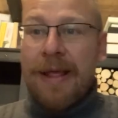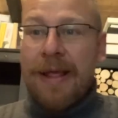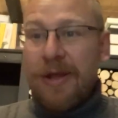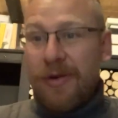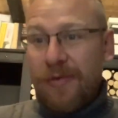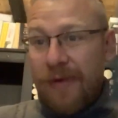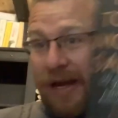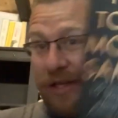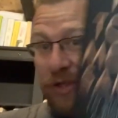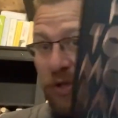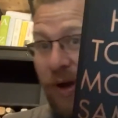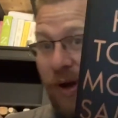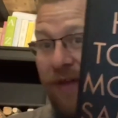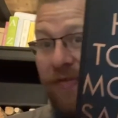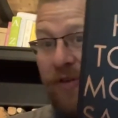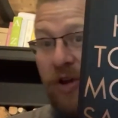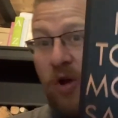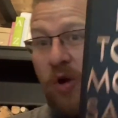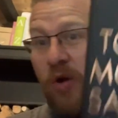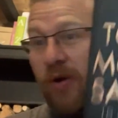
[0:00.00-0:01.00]
Right, so
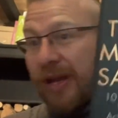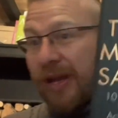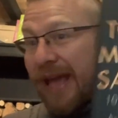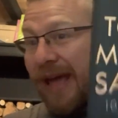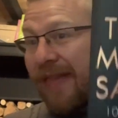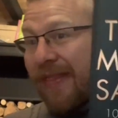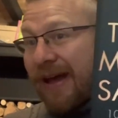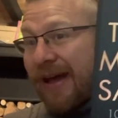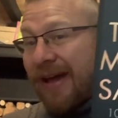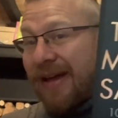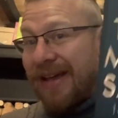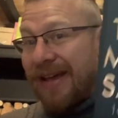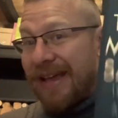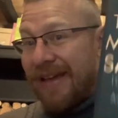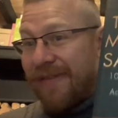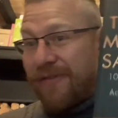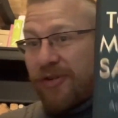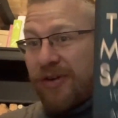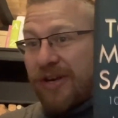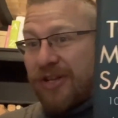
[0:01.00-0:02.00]
have a go, get that
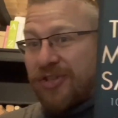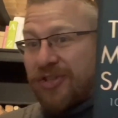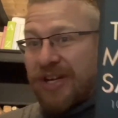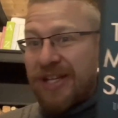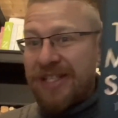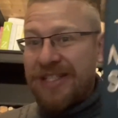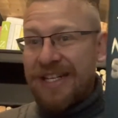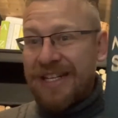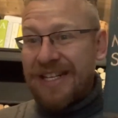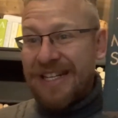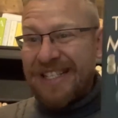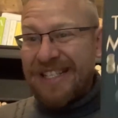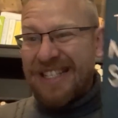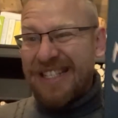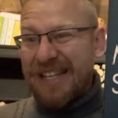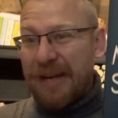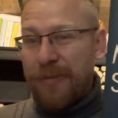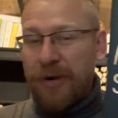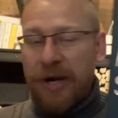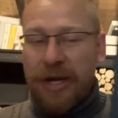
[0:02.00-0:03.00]
if you're interested in
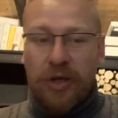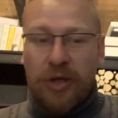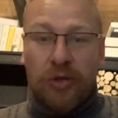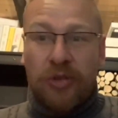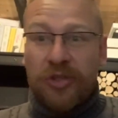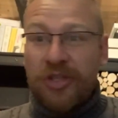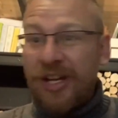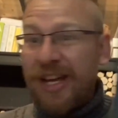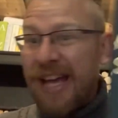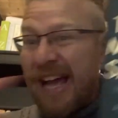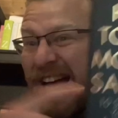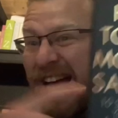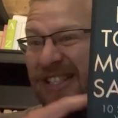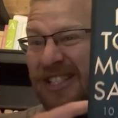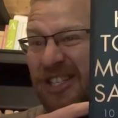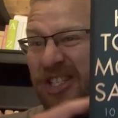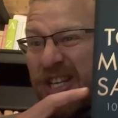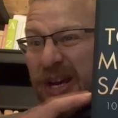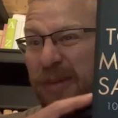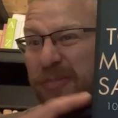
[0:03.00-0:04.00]
samurai culture, has
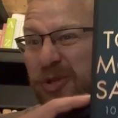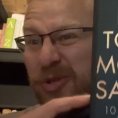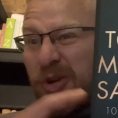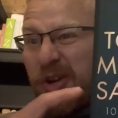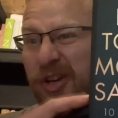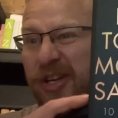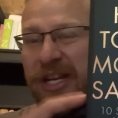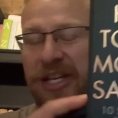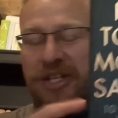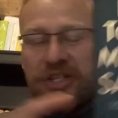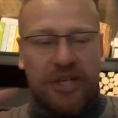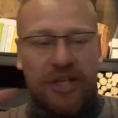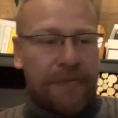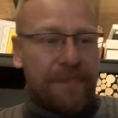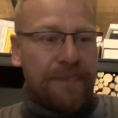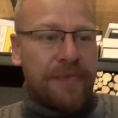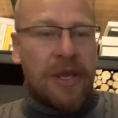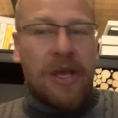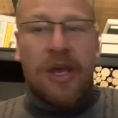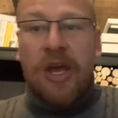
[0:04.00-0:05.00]
a chapter on ninja.
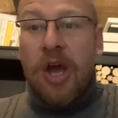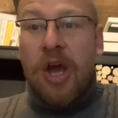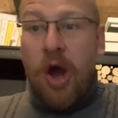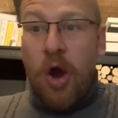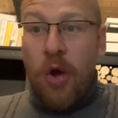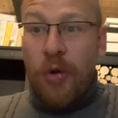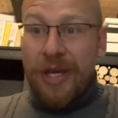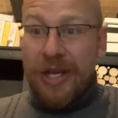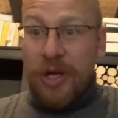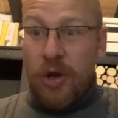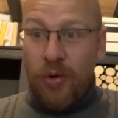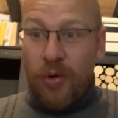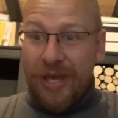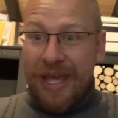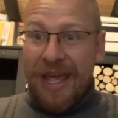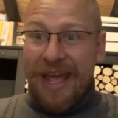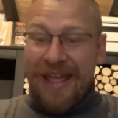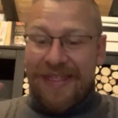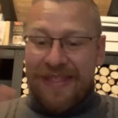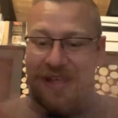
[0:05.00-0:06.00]
Okie
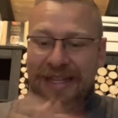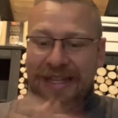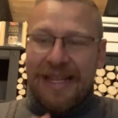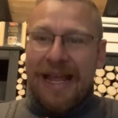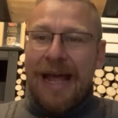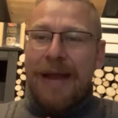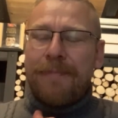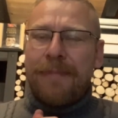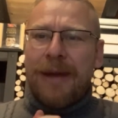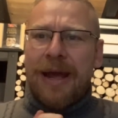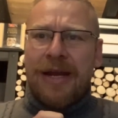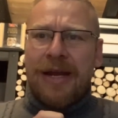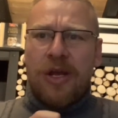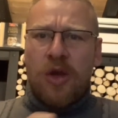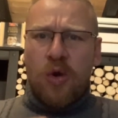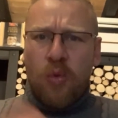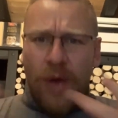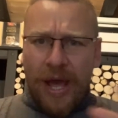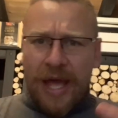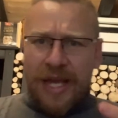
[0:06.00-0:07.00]
dokie, the landmine.
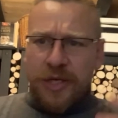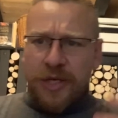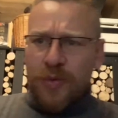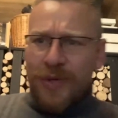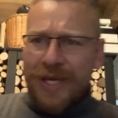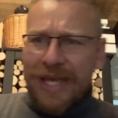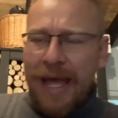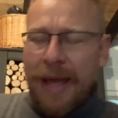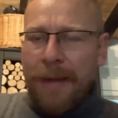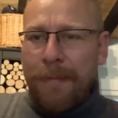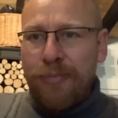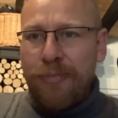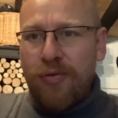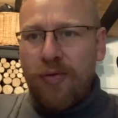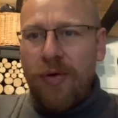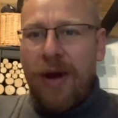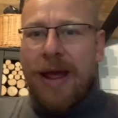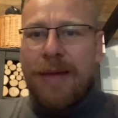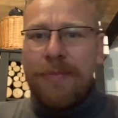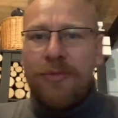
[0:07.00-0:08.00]
Where do we get
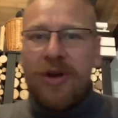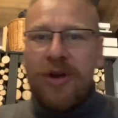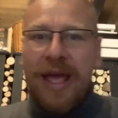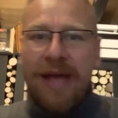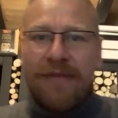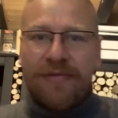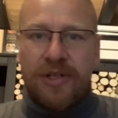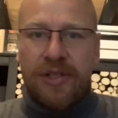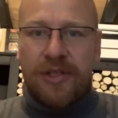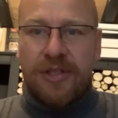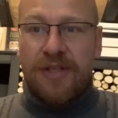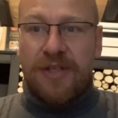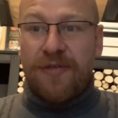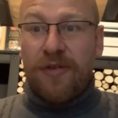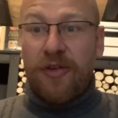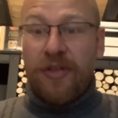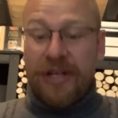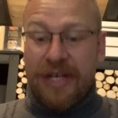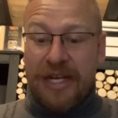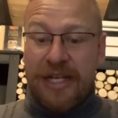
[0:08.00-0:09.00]
primary evidence
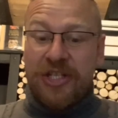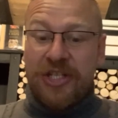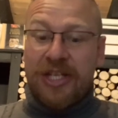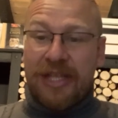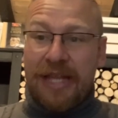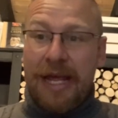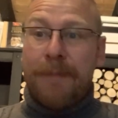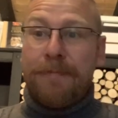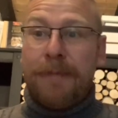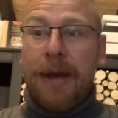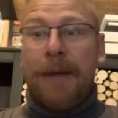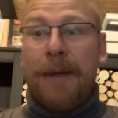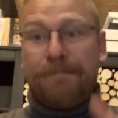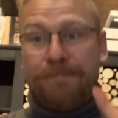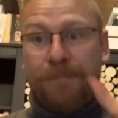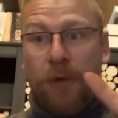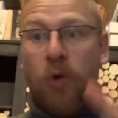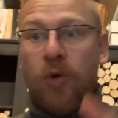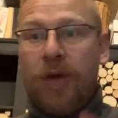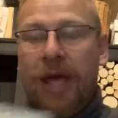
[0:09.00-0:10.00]
for the ninja landmine?
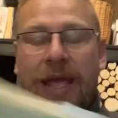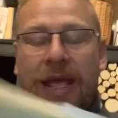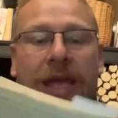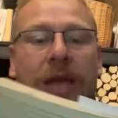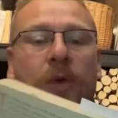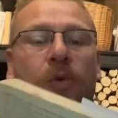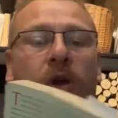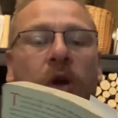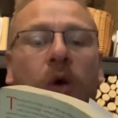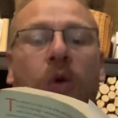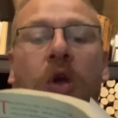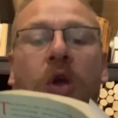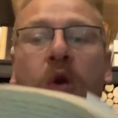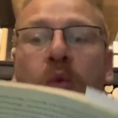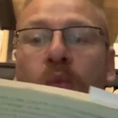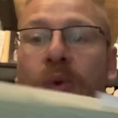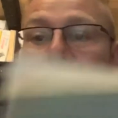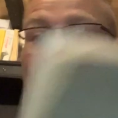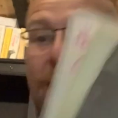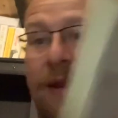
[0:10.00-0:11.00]
Okay, here we go.
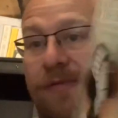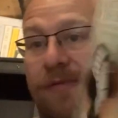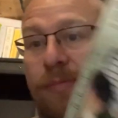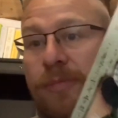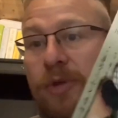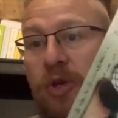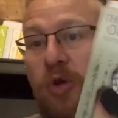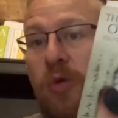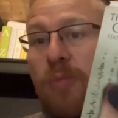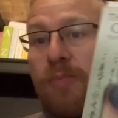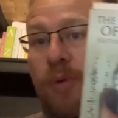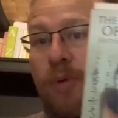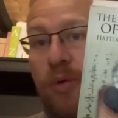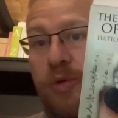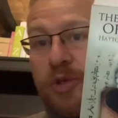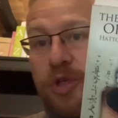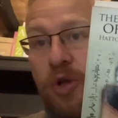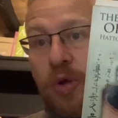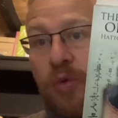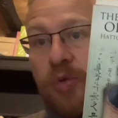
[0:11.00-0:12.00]
We get it from the
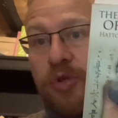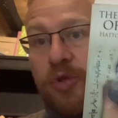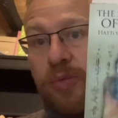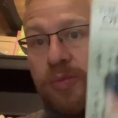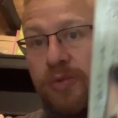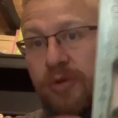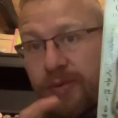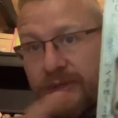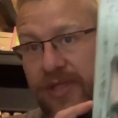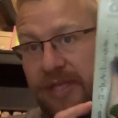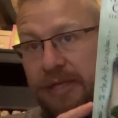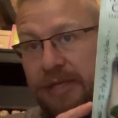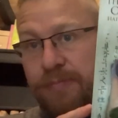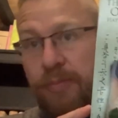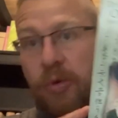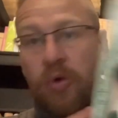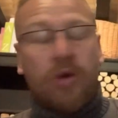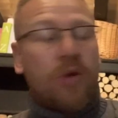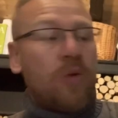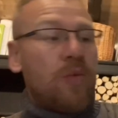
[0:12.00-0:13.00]
Gunpo Jyoshu. So it's this
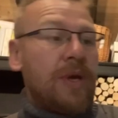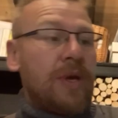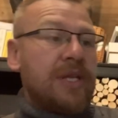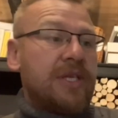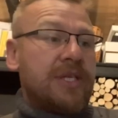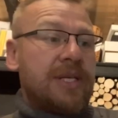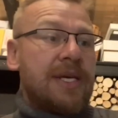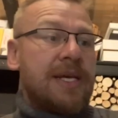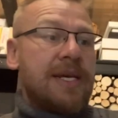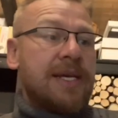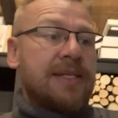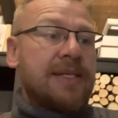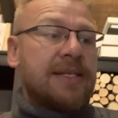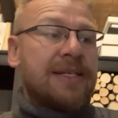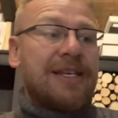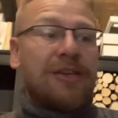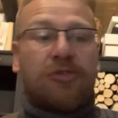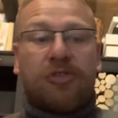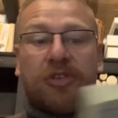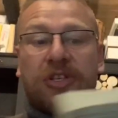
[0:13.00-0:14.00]
book, which is The
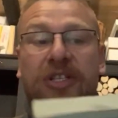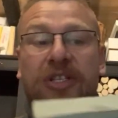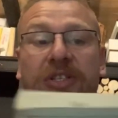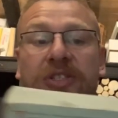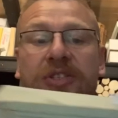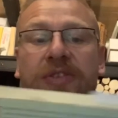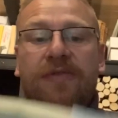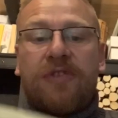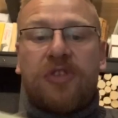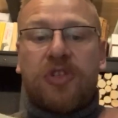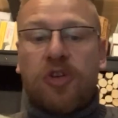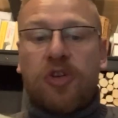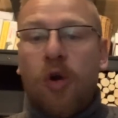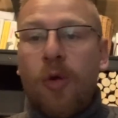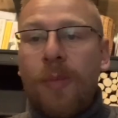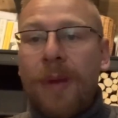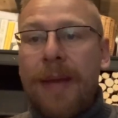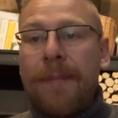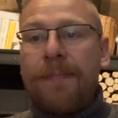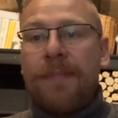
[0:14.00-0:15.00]
Secret Traditions of the
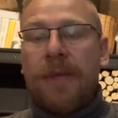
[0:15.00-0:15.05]
Shinobi.